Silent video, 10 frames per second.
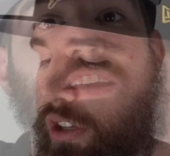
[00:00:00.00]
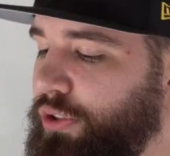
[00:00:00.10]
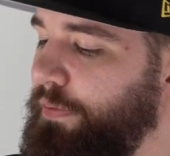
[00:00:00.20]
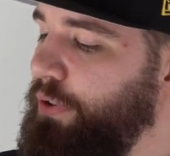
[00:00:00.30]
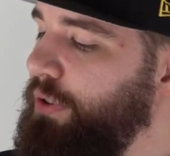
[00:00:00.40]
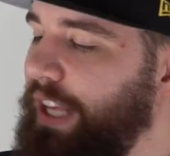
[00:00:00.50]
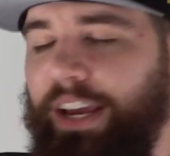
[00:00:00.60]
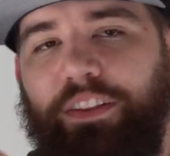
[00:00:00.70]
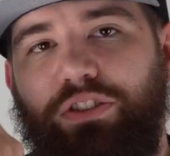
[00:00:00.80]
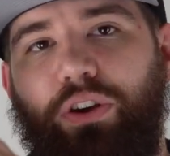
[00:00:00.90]
So if you
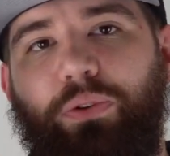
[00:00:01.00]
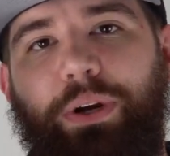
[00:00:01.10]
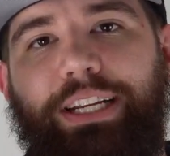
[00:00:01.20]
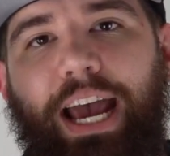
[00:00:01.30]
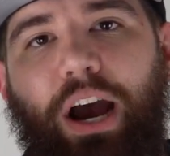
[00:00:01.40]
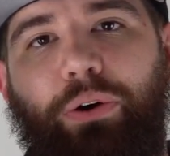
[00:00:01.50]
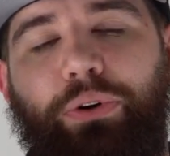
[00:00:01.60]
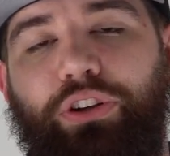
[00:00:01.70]
slide this all the way down,